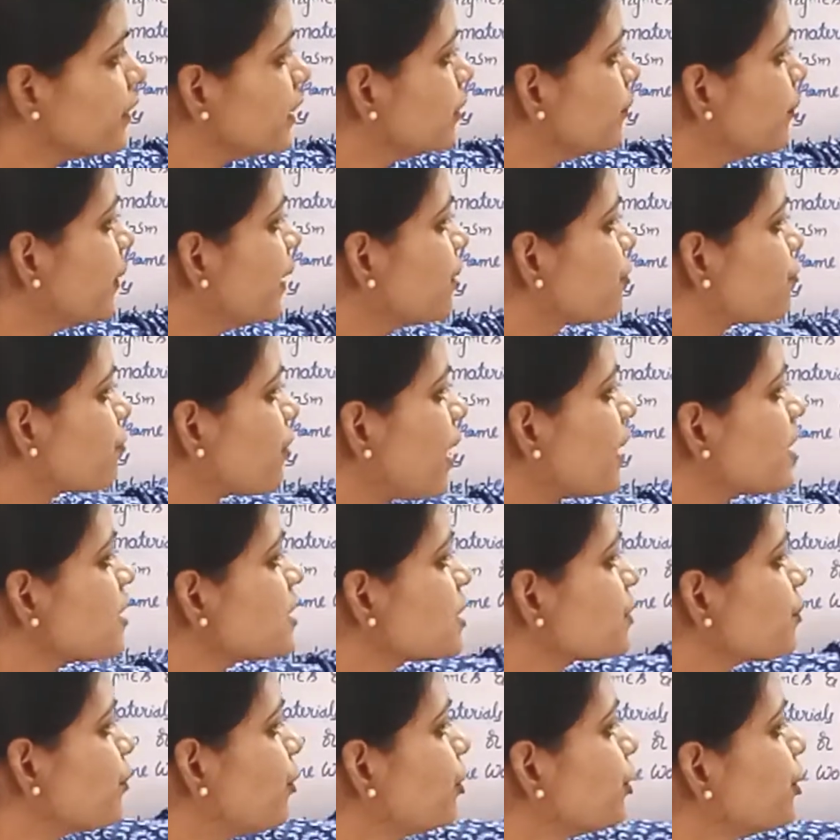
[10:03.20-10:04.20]
will be
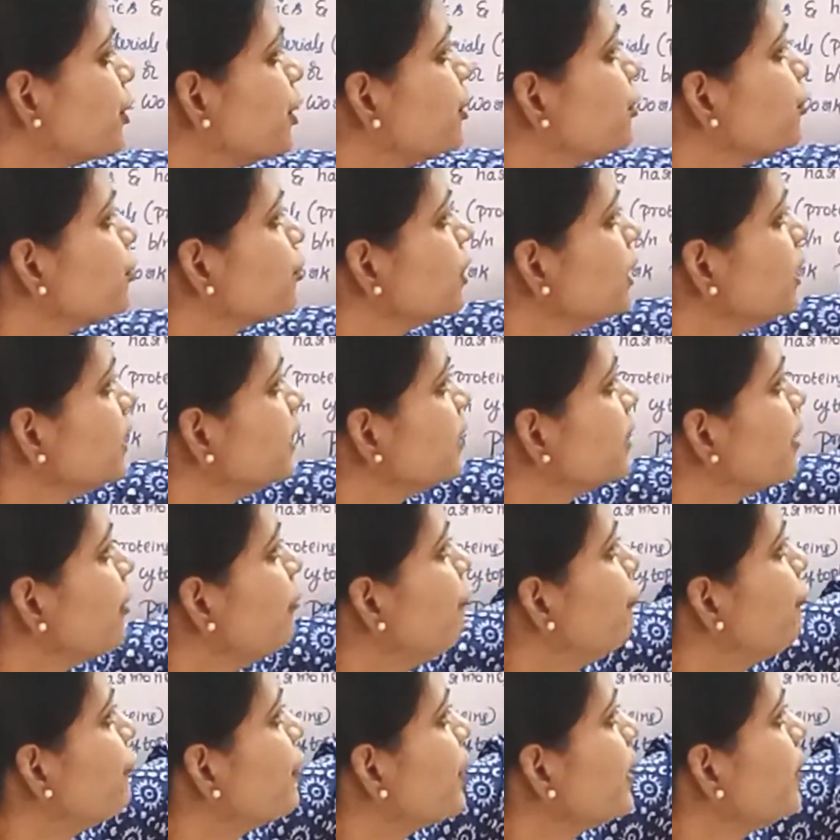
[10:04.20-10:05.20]
transported to the
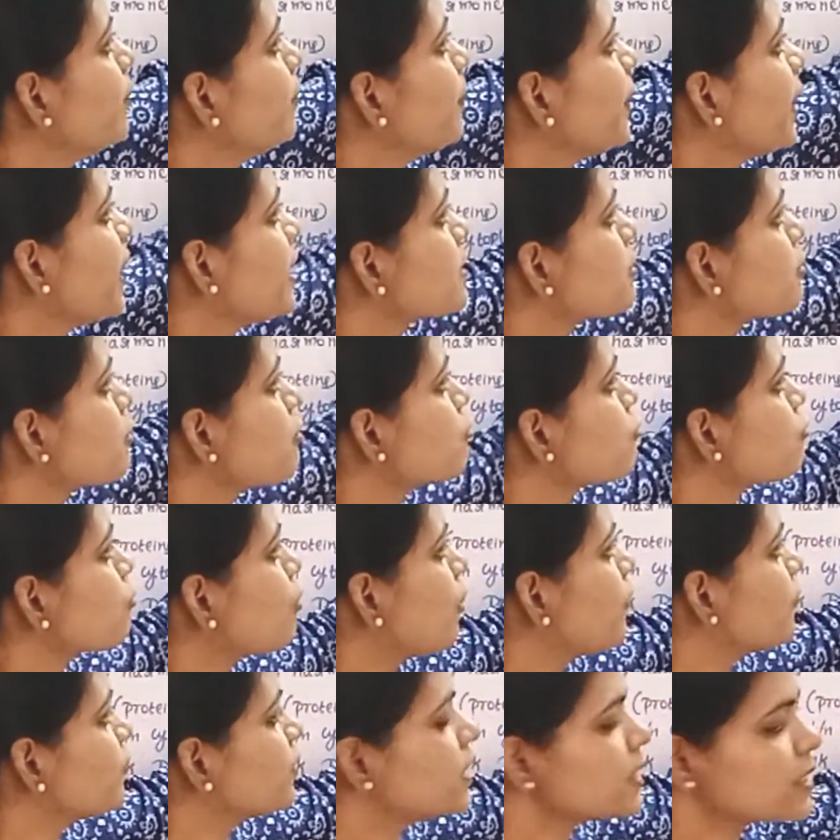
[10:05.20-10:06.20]
different places
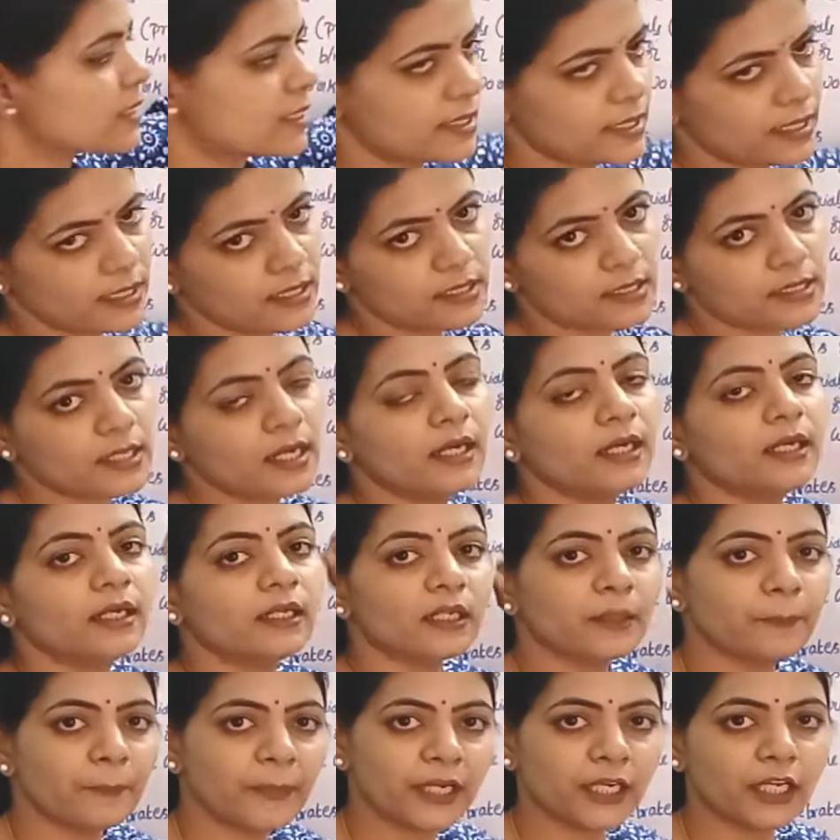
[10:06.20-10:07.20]
of the cells
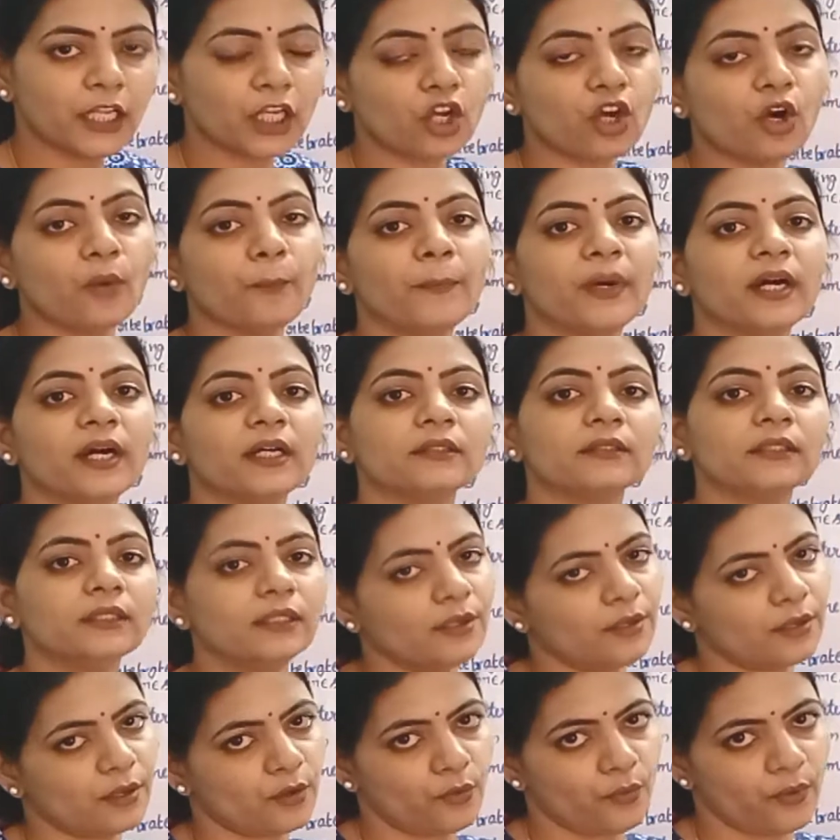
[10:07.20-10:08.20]
depending upon
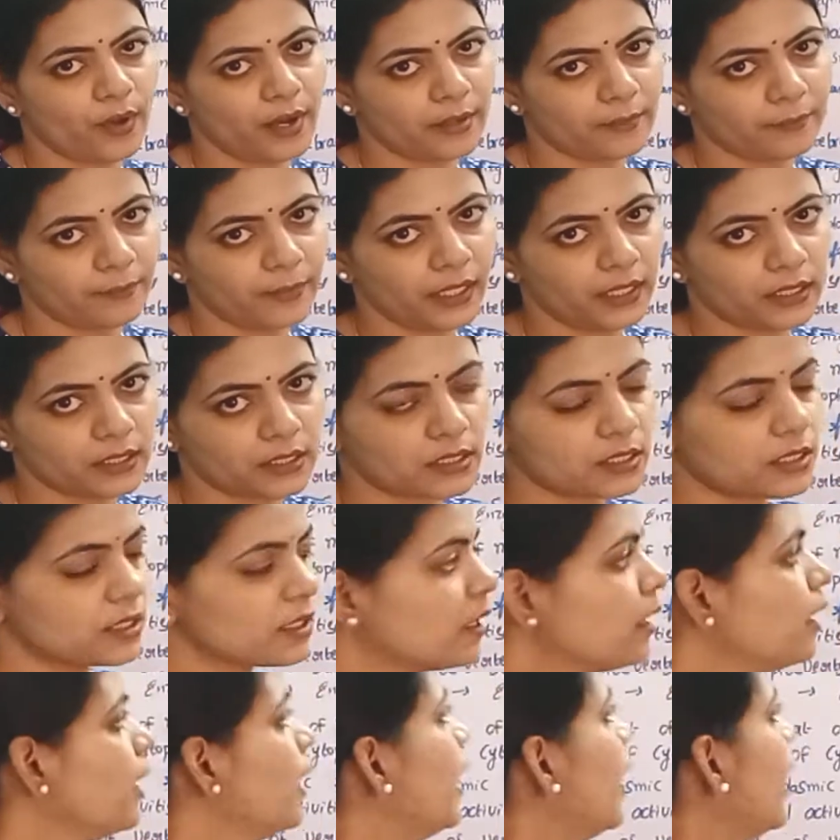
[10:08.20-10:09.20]
the requirement.
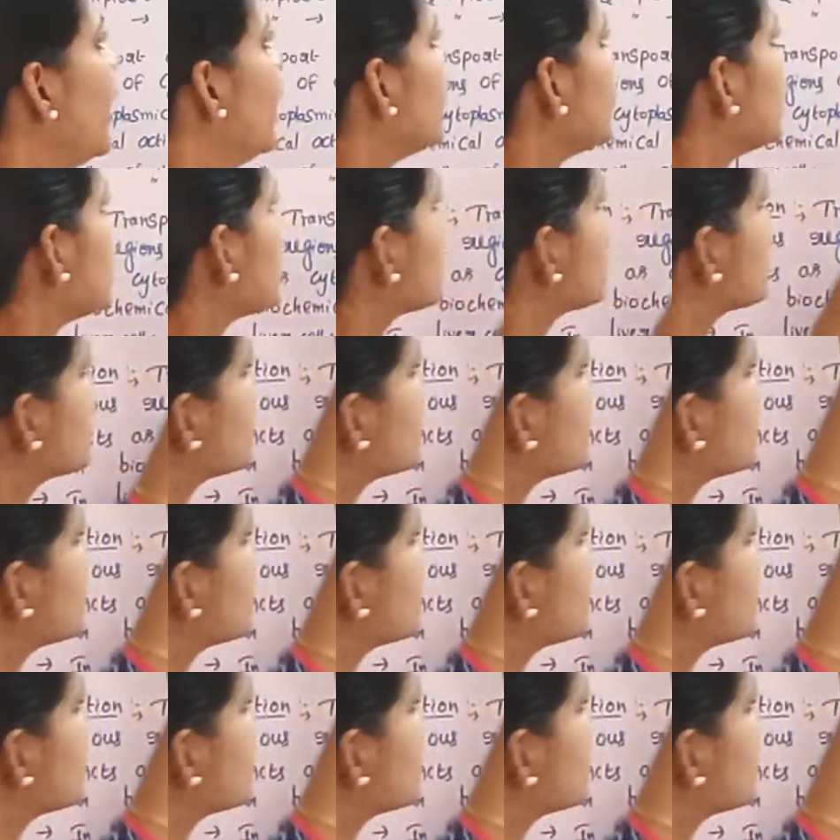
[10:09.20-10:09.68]
And the